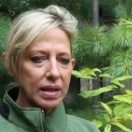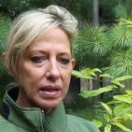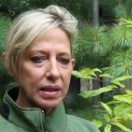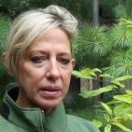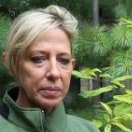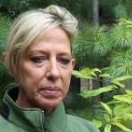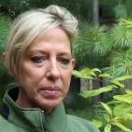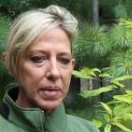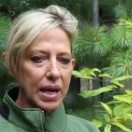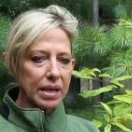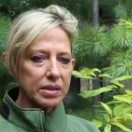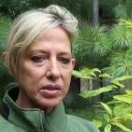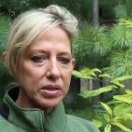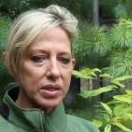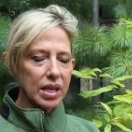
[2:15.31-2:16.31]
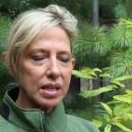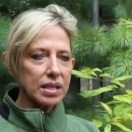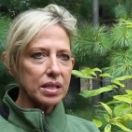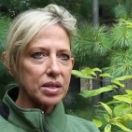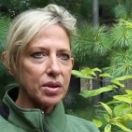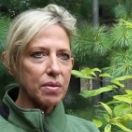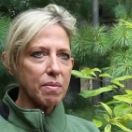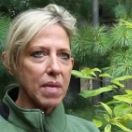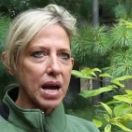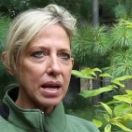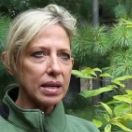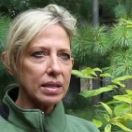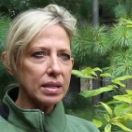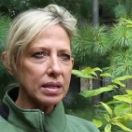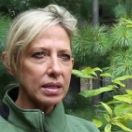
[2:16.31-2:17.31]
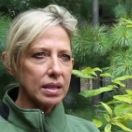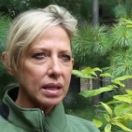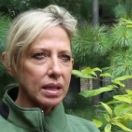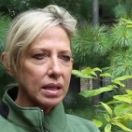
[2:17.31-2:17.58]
um, exercising your mind